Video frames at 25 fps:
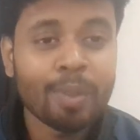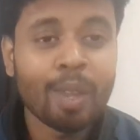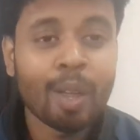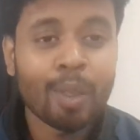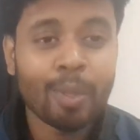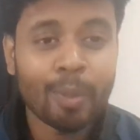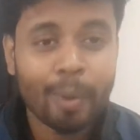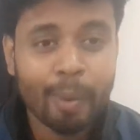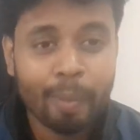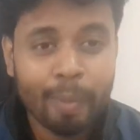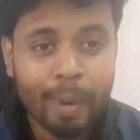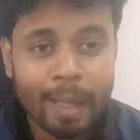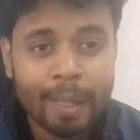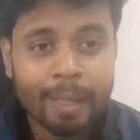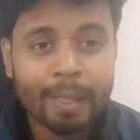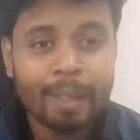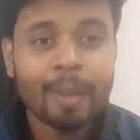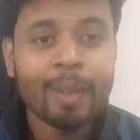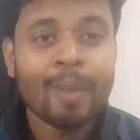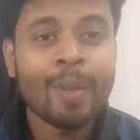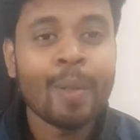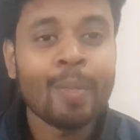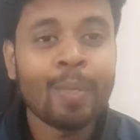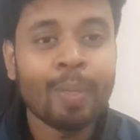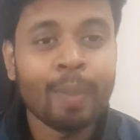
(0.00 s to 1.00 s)
the novel,
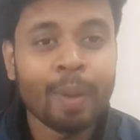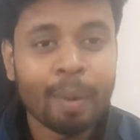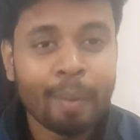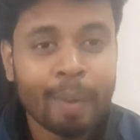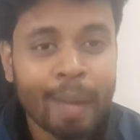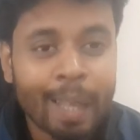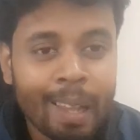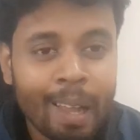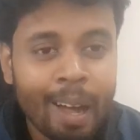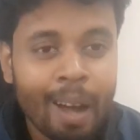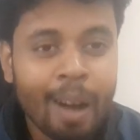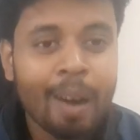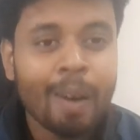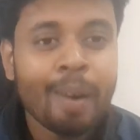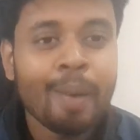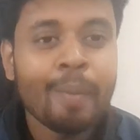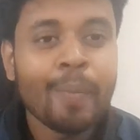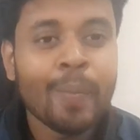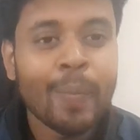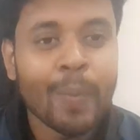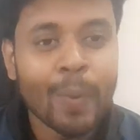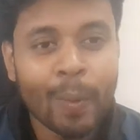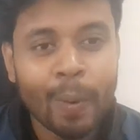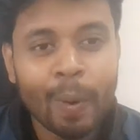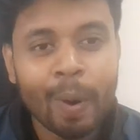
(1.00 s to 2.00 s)
novella,
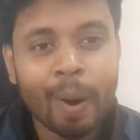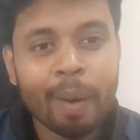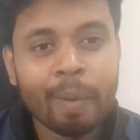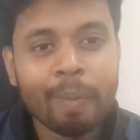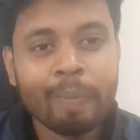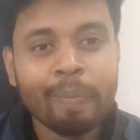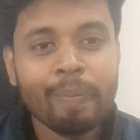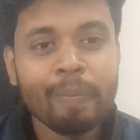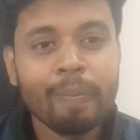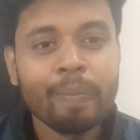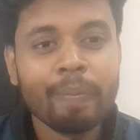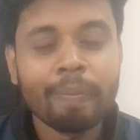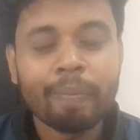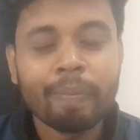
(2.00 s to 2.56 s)
poem,